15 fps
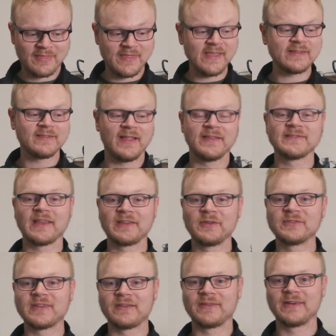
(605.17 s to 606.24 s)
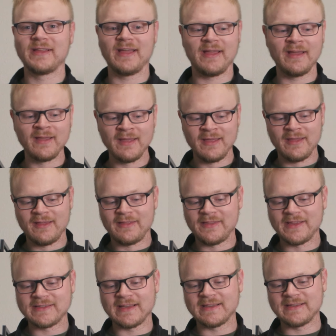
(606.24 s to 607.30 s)
This lens I use every day.
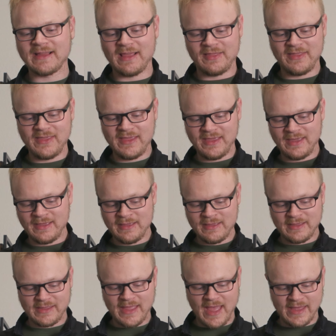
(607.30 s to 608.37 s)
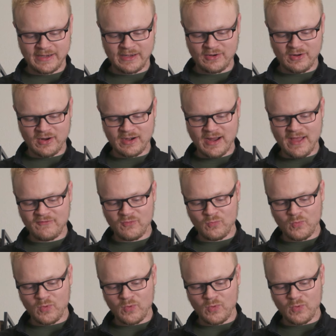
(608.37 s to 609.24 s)
This is the Canon RF